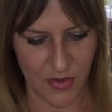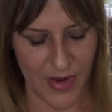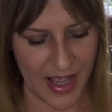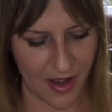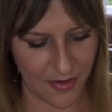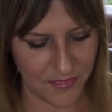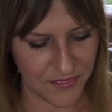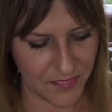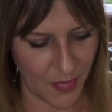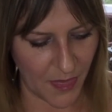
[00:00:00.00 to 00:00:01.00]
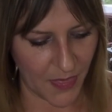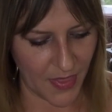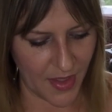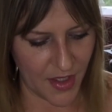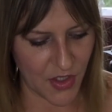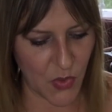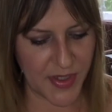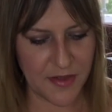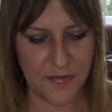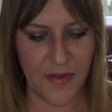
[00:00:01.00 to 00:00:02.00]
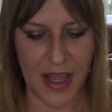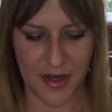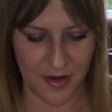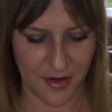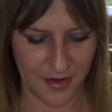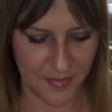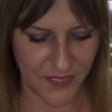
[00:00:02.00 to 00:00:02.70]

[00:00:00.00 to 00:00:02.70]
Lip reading: Wow. Queen of Fire,